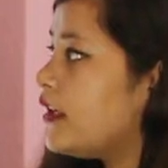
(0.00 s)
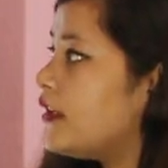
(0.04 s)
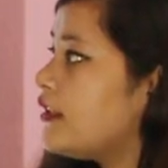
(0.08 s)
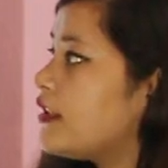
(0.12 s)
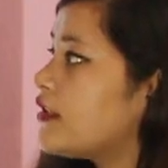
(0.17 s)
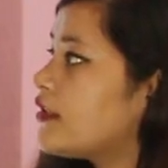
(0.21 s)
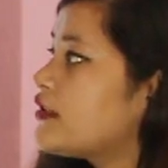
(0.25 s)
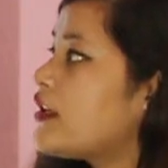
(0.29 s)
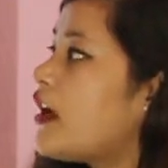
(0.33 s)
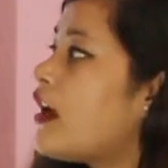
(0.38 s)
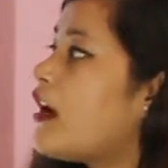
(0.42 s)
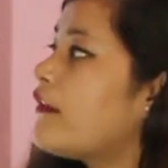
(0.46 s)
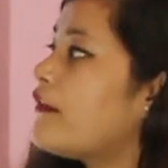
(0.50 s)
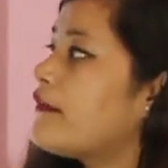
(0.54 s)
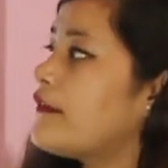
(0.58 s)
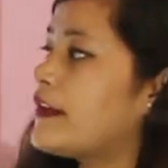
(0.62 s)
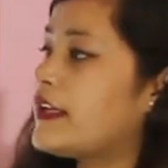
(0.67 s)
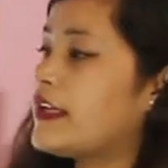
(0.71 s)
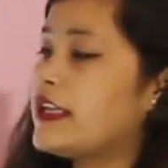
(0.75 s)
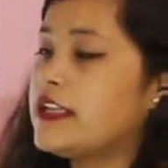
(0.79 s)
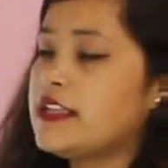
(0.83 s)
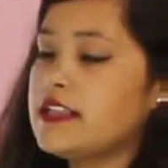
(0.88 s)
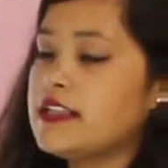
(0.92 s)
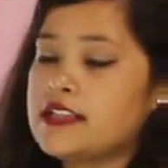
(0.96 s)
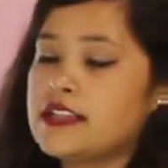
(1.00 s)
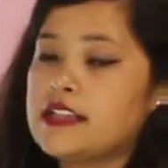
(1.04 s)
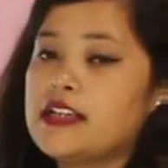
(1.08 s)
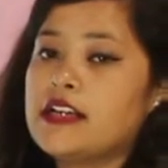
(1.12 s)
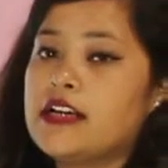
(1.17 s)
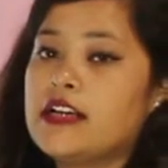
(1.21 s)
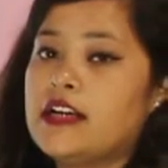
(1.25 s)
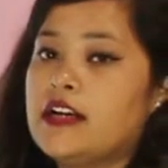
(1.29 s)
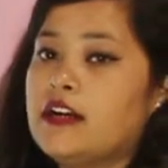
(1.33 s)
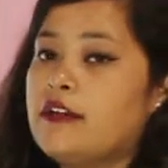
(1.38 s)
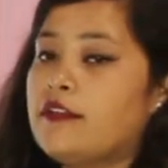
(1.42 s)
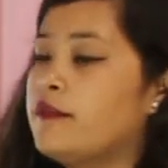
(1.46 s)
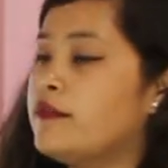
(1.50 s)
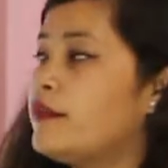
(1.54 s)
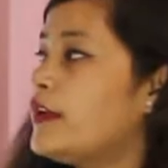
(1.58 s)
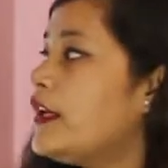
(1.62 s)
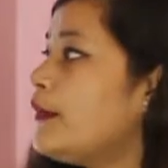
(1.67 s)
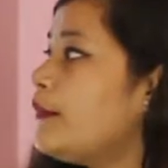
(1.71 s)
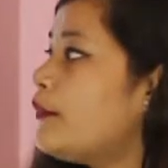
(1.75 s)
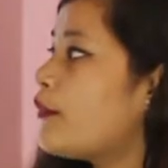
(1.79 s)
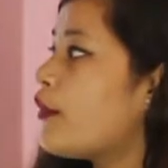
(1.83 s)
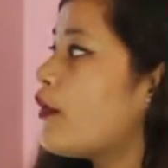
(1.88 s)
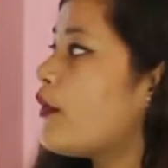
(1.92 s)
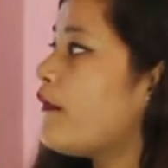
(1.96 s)
the service
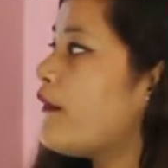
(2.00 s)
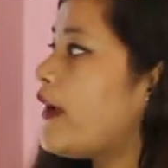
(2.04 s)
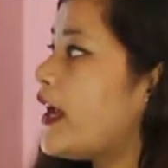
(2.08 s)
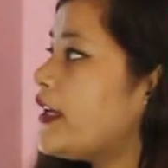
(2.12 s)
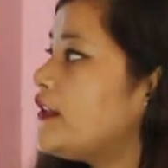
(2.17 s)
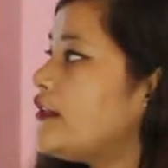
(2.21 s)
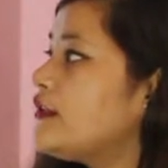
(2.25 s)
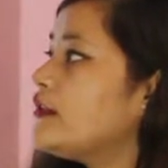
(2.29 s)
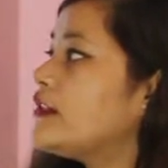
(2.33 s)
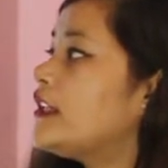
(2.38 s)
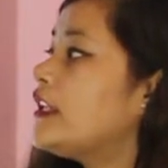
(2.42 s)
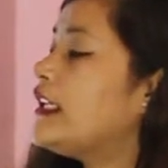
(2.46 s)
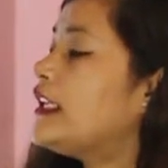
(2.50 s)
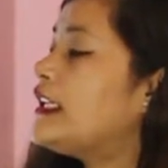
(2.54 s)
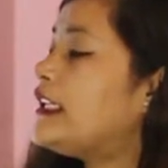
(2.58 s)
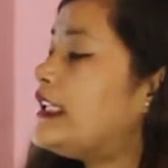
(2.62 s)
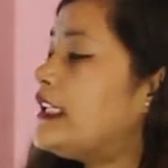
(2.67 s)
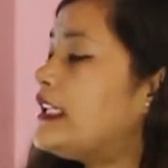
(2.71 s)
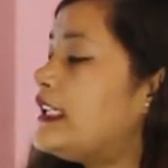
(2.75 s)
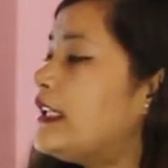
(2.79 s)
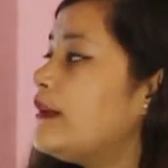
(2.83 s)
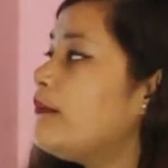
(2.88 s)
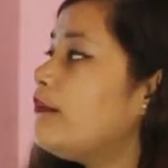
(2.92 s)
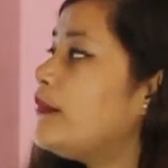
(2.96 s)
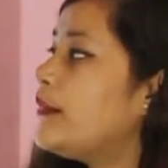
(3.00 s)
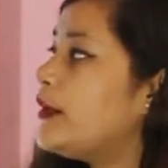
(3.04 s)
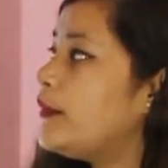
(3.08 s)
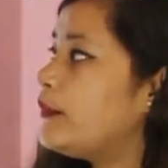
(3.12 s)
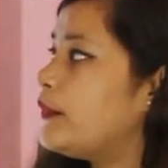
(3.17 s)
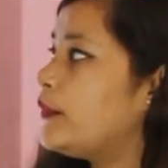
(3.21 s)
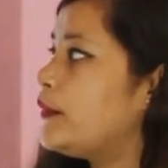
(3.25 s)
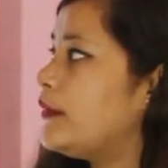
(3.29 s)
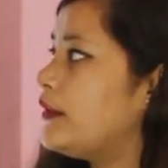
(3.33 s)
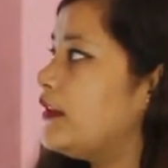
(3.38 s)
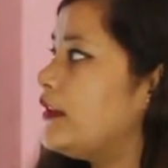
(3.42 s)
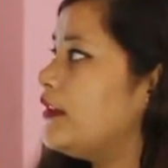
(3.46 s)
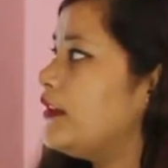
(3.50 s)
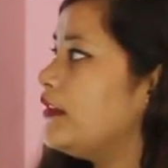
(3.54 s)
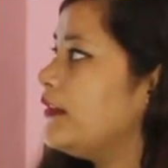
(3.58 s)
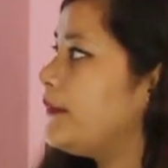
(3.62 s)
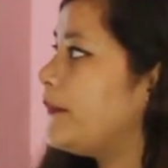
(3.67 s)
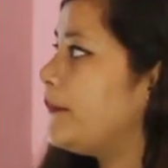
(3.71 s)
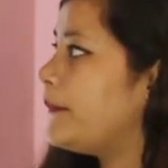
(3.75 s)
we provide to the needy people.